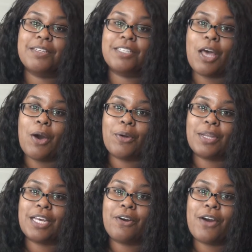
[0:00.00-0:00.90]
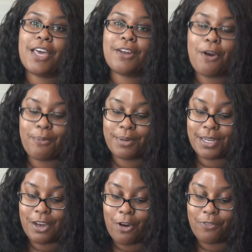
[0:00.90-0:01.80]
So let's go ahead and open
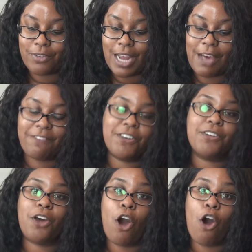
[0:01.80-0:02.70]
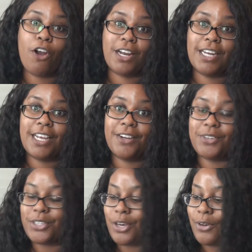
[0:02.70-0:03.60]
it. I feel the card in there.
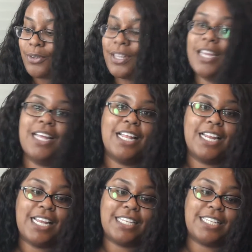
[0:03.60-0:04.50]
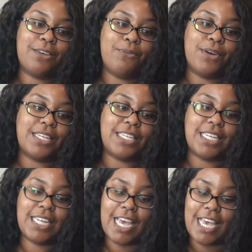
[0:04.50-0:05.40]
So let's see what
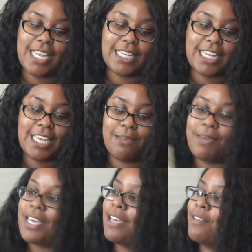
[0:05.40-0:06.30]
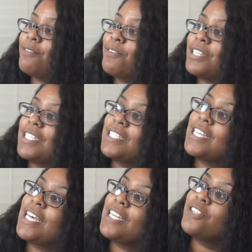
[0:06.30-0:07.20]
today's theme is, which it
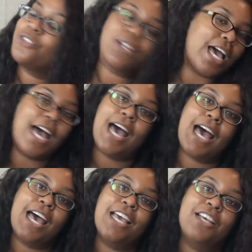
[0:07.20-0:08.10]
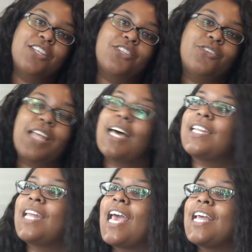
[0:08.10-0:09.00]
says July
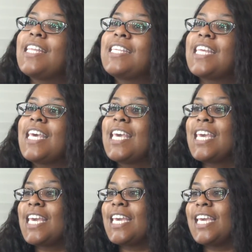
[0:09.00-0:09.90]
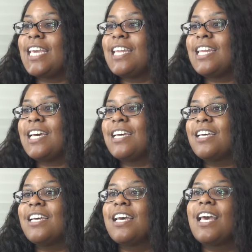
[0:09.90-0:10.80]
2018,
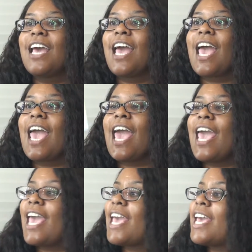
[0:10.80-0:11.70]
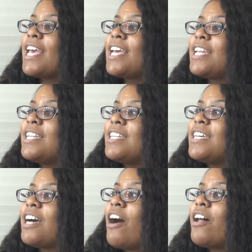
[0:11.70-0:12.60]
and
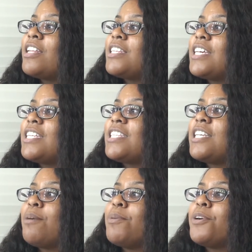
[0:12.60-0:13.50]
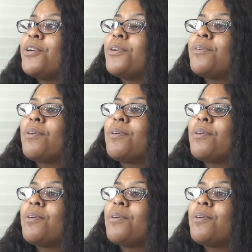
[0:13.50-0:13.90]
all it says is summer.